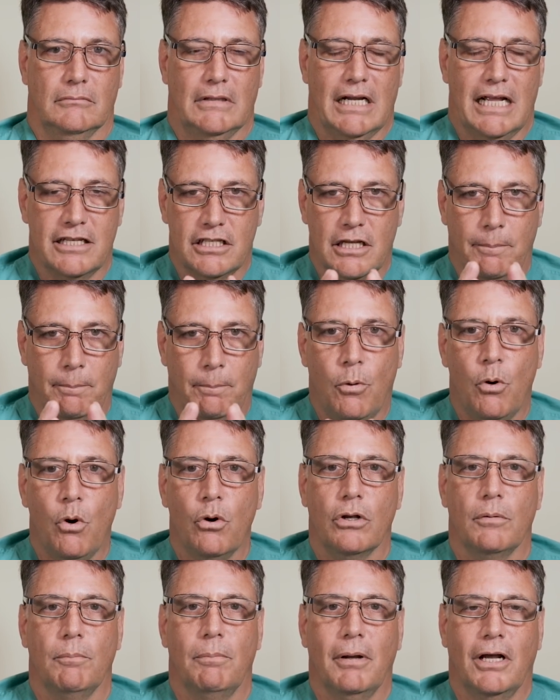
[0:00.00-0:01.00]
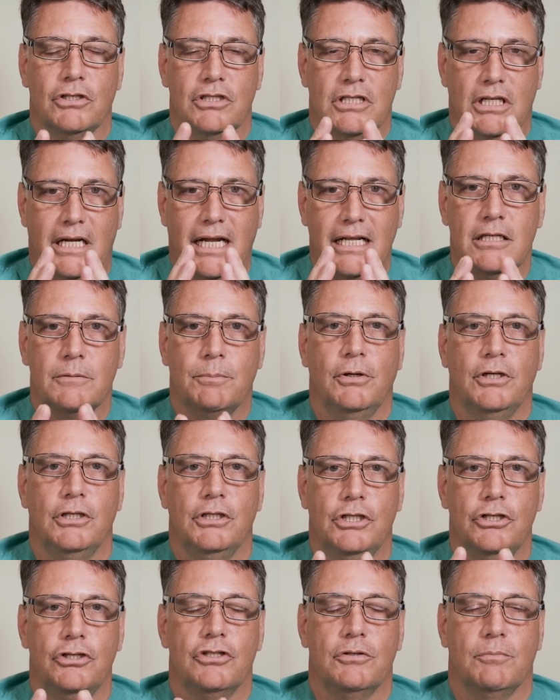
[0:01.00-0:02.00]
is important because it gets
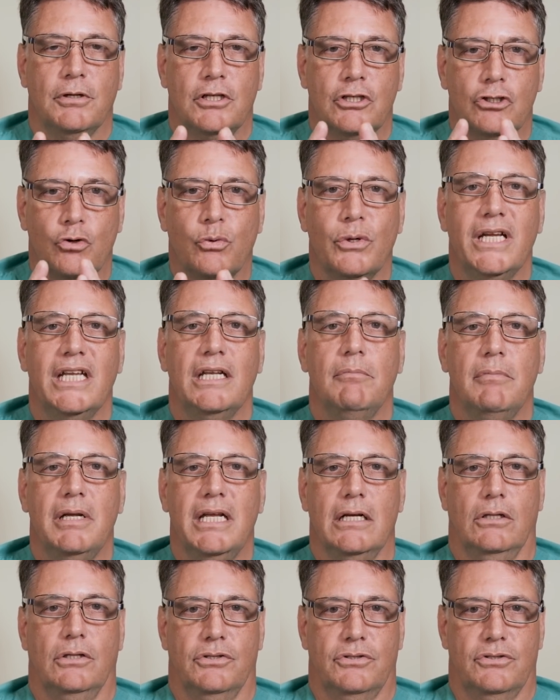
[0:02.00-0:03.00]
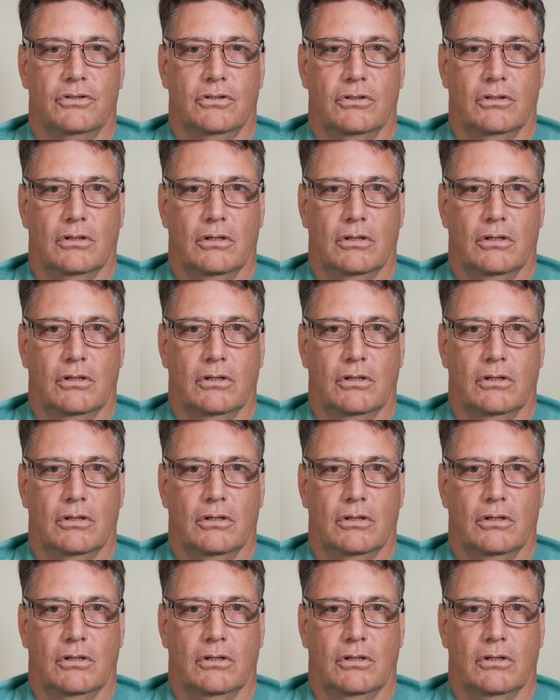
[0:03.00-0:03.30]
produced between meals.